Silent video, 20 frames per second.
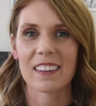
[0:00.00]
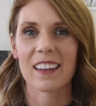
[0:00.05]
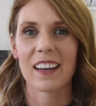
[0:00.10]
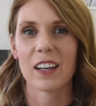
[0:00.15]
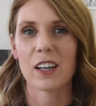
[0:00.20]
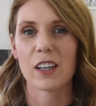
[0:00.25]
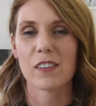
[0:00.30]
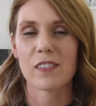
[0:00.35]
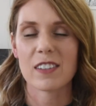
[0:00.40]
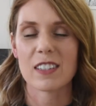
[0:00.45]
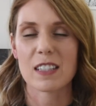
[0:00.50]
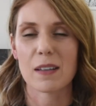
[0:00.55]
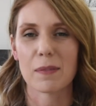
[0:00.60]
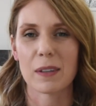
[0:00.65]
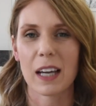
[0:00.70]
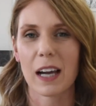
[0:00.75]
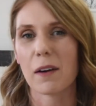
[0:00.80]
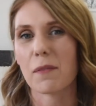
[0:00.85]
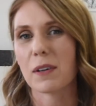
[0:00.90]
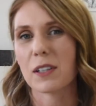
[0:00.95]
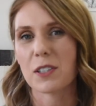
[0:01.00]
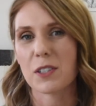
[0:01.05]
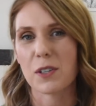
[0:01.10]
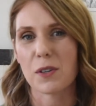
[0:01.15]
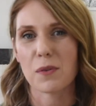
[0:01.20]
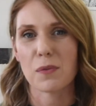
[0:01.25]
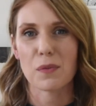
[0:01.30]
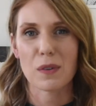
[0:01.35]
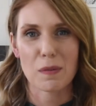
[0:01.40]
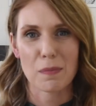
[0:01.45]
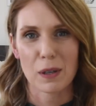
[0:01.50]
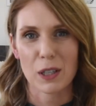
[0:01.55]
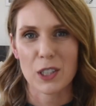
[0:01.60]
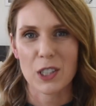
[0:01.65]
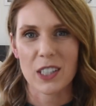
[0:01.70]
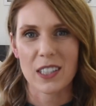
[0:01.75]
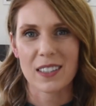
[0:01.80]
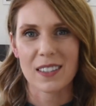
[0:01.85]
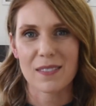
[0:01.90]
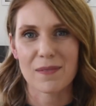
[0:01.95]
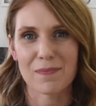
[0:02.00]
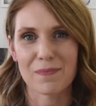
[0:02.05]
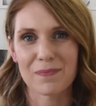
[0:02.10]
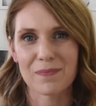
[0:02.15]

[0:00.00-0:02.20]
later if it's something I want to repurchase.